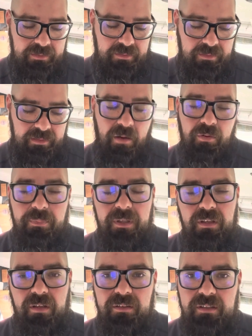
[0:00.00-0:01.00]
now would be
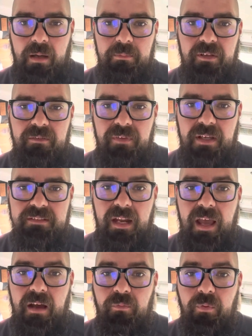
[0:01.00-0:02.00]
a good time to invest in a
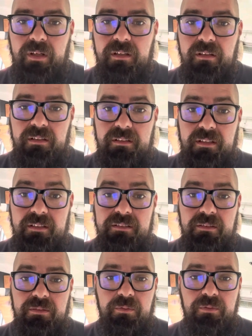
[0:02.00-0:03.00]
halfway
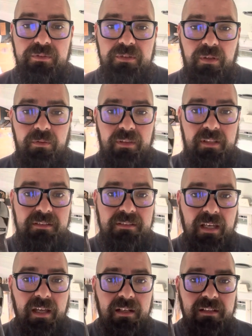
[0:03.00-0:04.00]
decent tool. So this
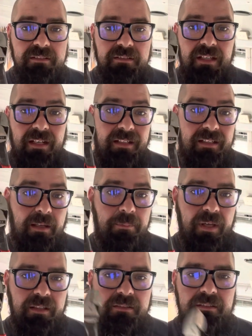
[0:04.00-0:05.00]
set is a set of
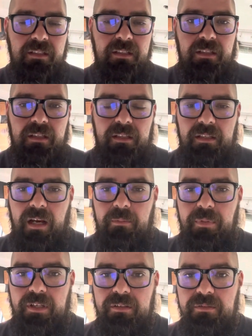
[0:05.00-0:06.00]
Knippers that I've
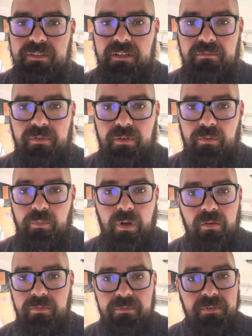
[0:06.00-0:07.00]
been using for well
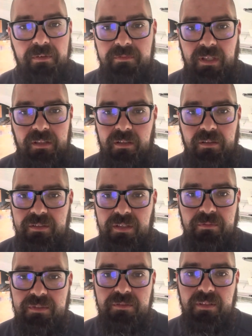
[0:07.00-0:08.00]
over 15 years. I
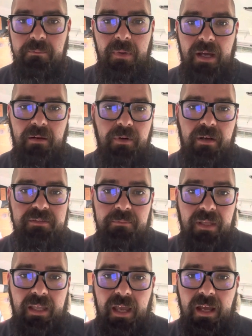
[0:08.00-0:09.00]
was using them back when I was a
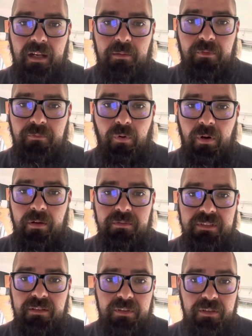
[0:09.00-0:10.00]
mechanic, before I was
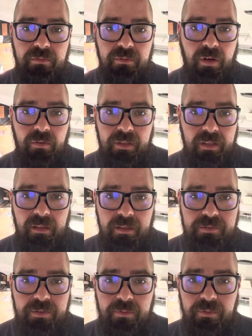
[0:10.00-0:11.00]
even doing all the
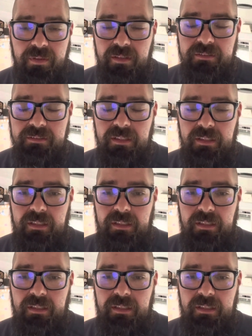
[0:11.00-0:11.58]
electrical things.